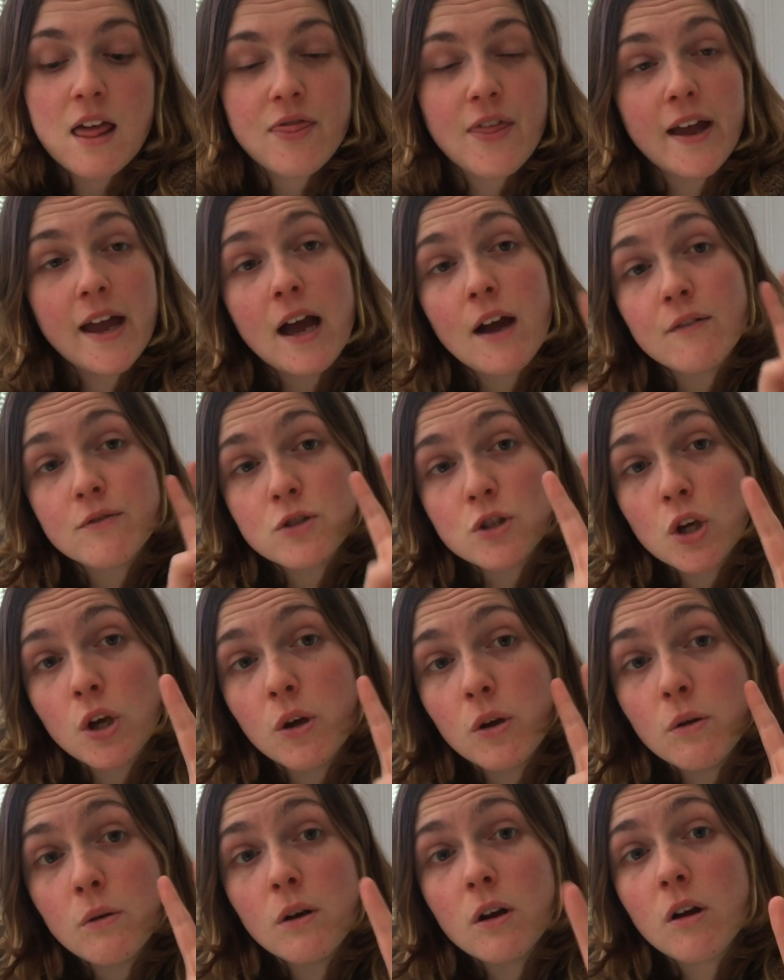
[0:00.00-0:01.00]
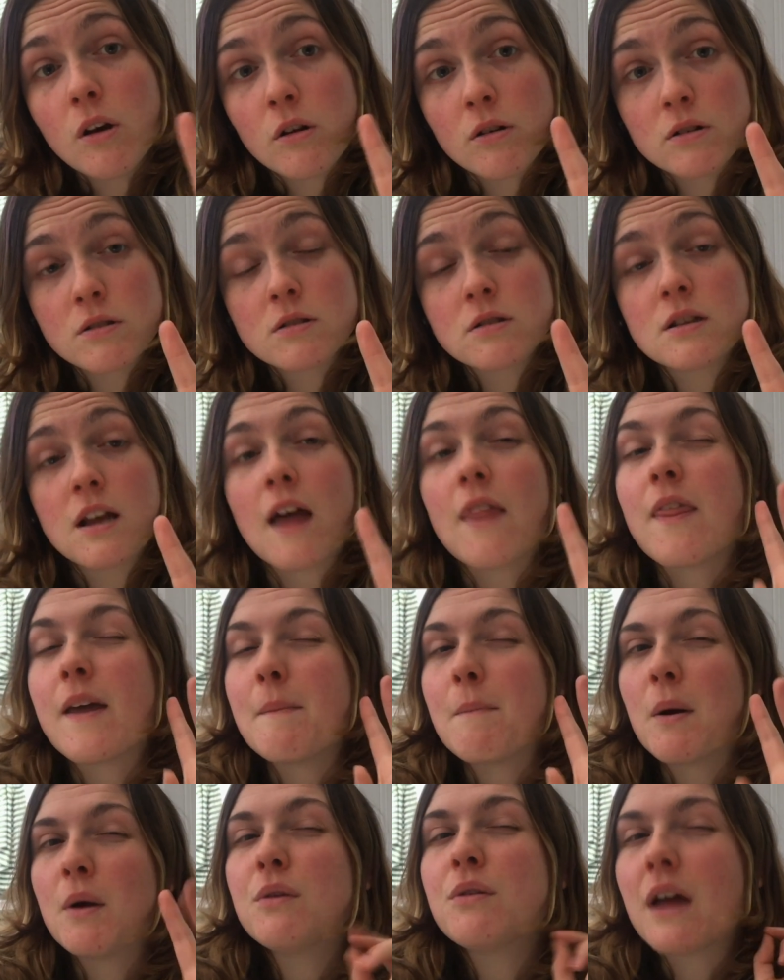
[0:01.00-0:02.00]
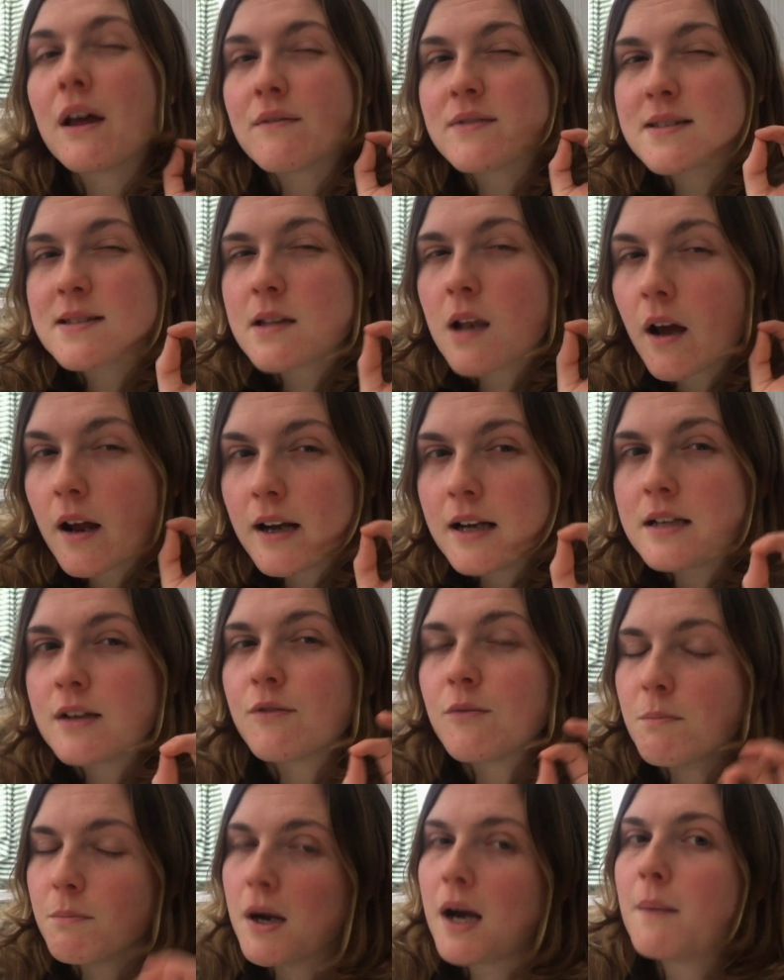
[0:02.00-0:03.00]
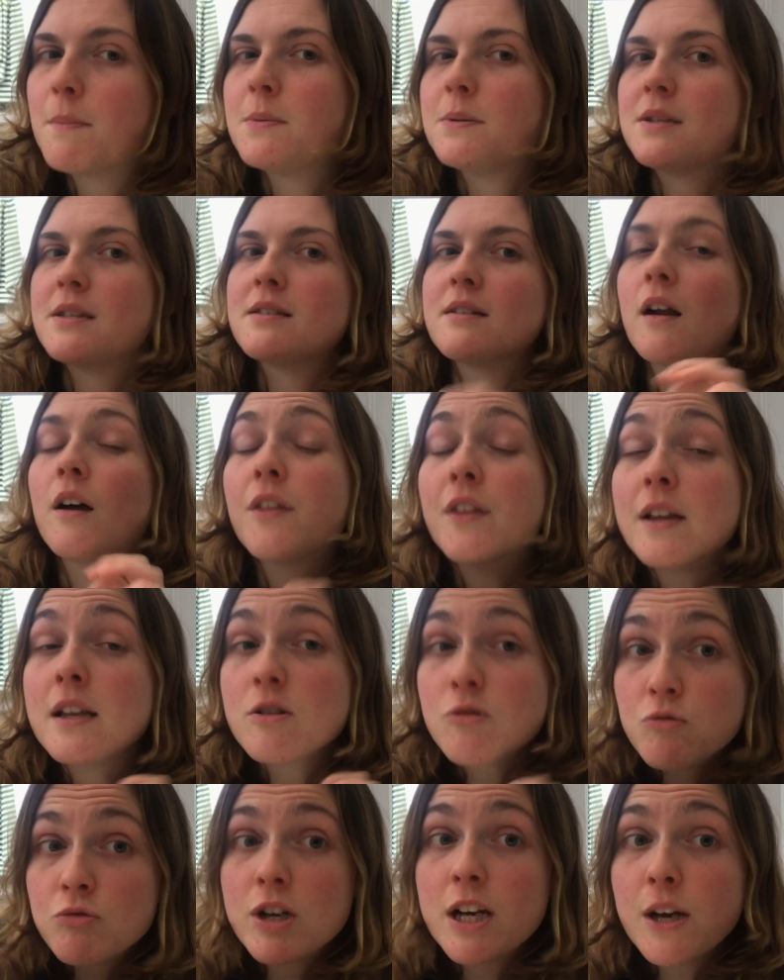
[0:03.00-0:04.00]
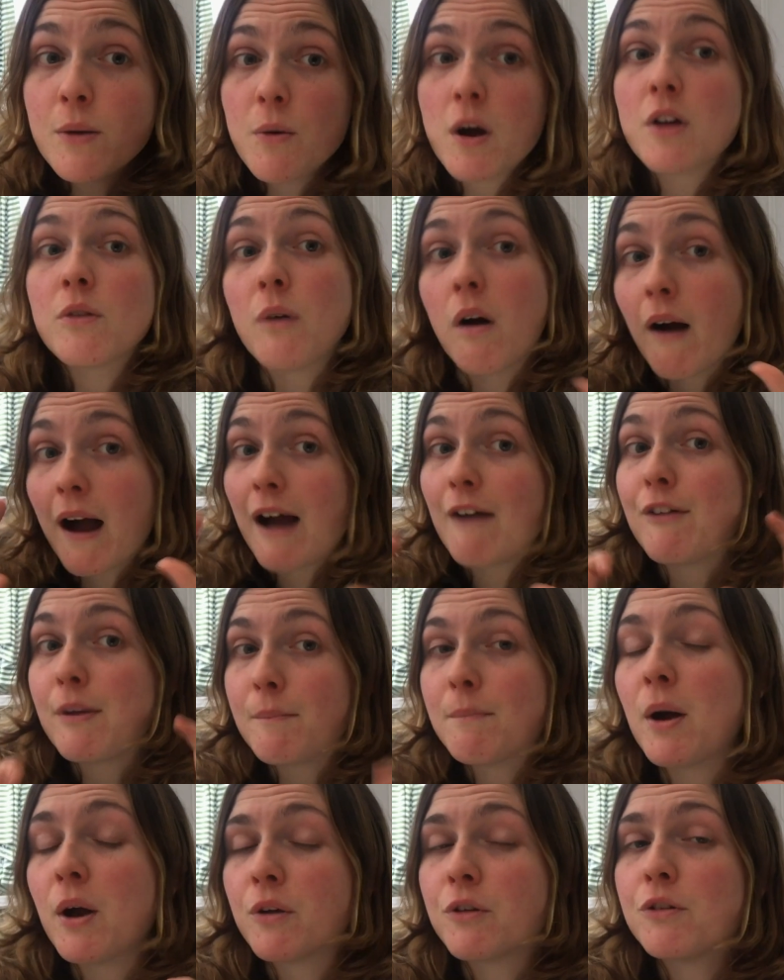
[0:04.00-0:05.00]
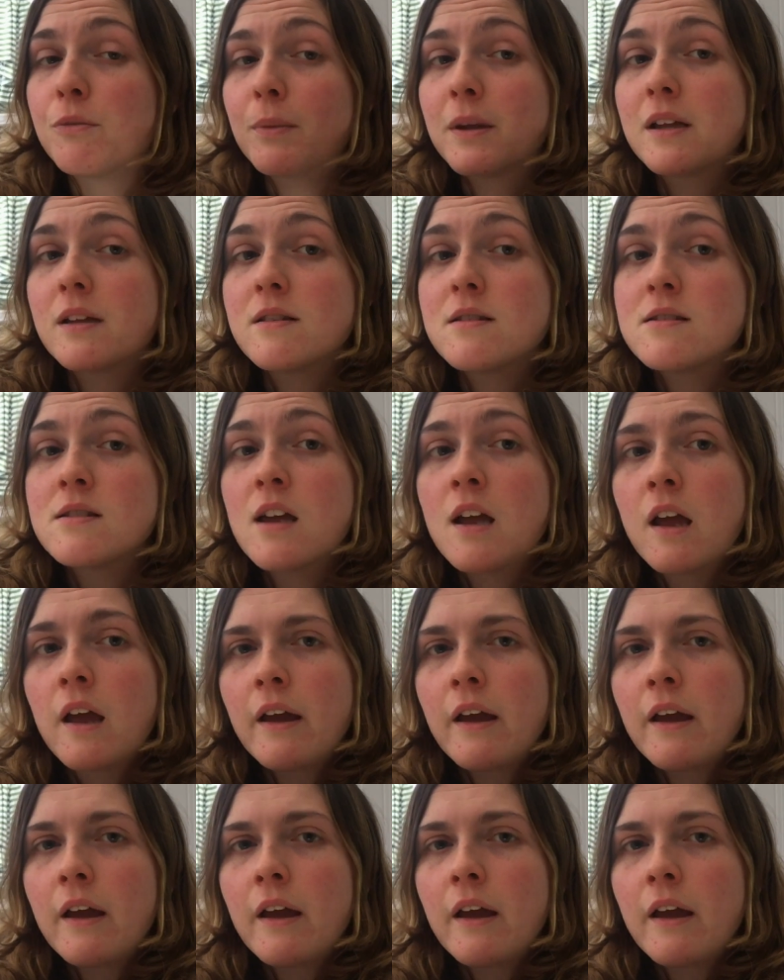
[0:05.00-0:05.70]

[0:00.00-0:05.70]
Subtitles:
They have 2 logs and they both have slightly different purposes, and I think it's really worthwhile having both because